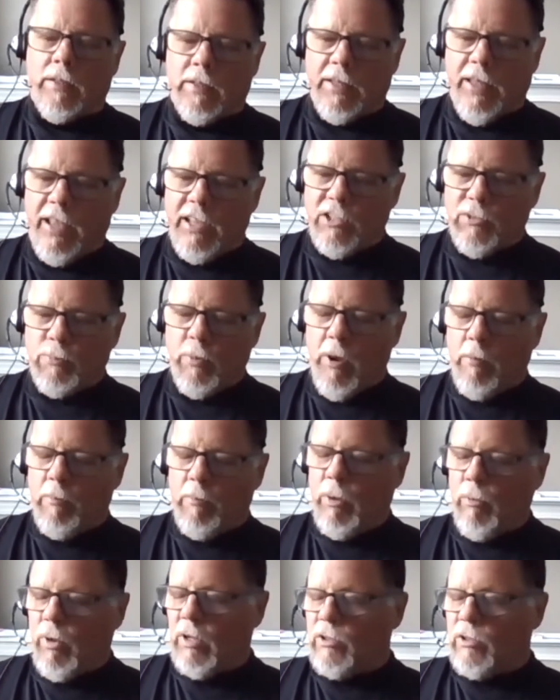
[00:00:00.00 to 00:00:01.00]
Last
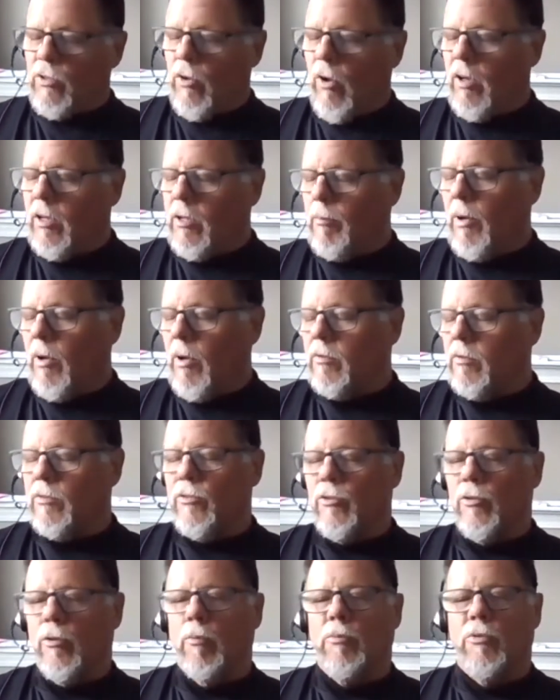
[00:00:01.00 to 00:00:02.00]
problem I want to talk about
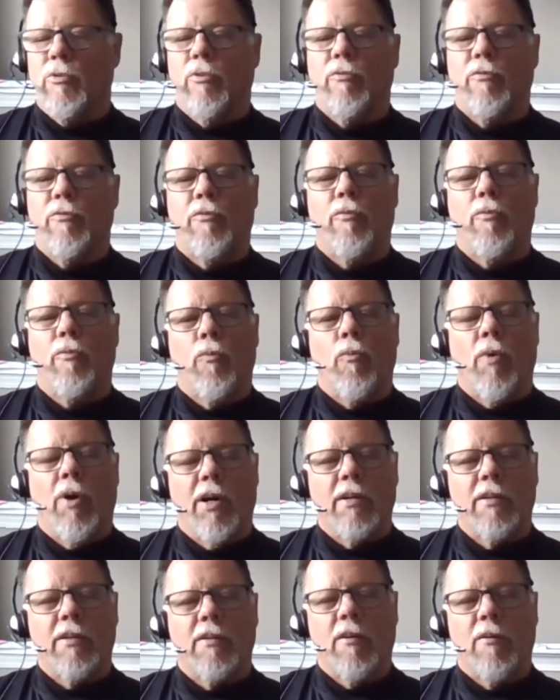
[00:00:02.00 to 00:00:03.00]
in terms of
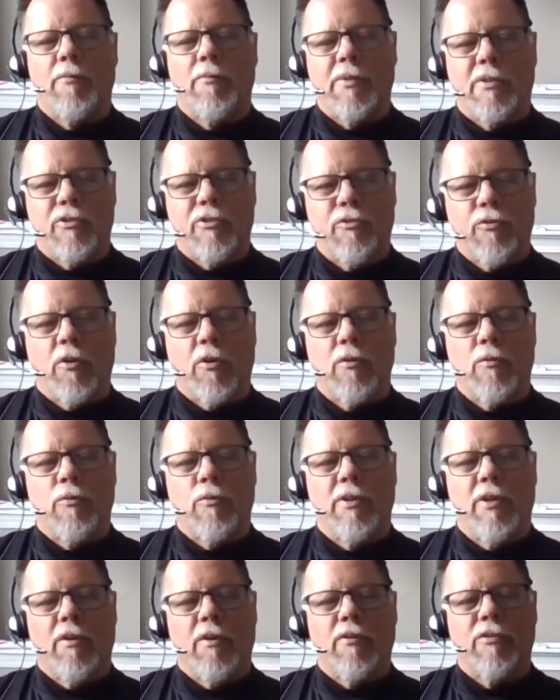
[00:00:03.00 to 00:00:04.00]
why companies struggle
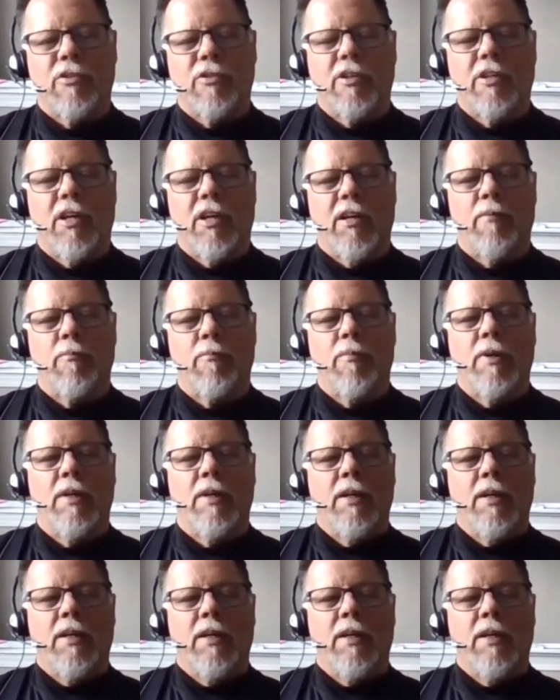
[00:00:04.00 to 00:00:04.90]
with RCM